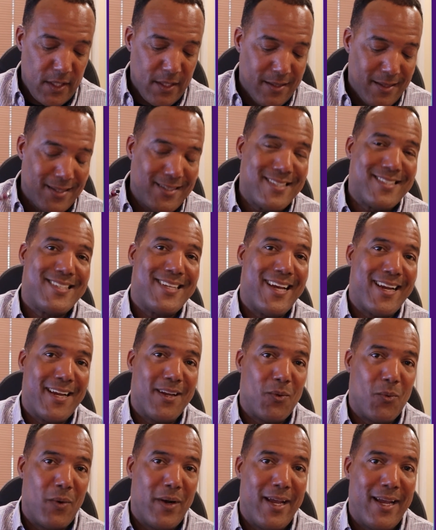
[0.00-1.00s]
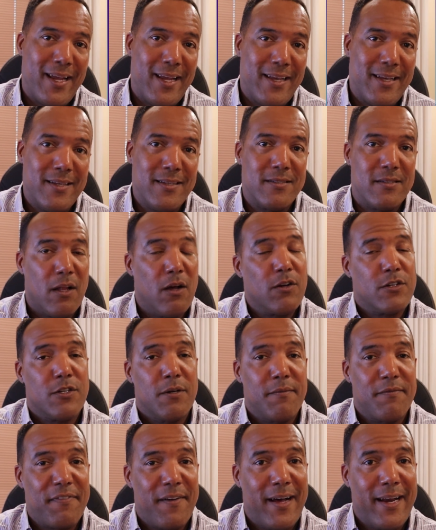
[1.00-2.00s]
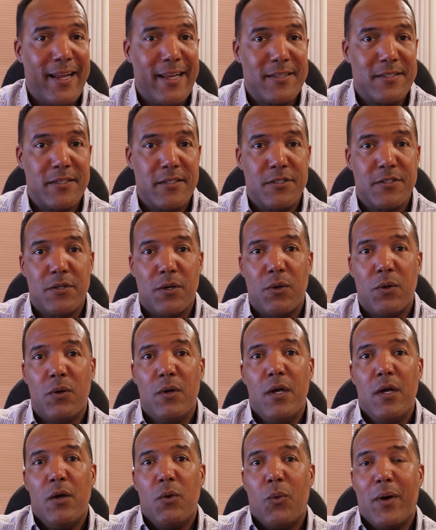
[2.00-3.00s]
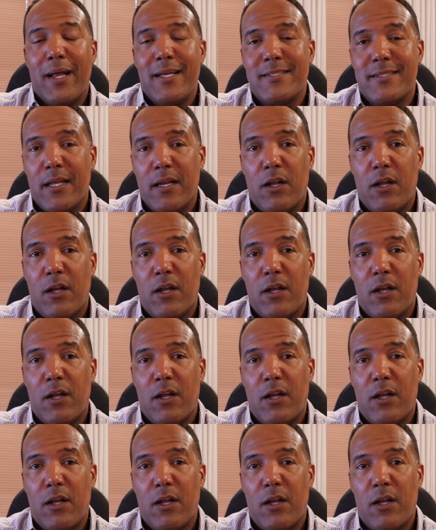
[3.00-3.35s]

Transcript: The second way is long-term financing. So when I say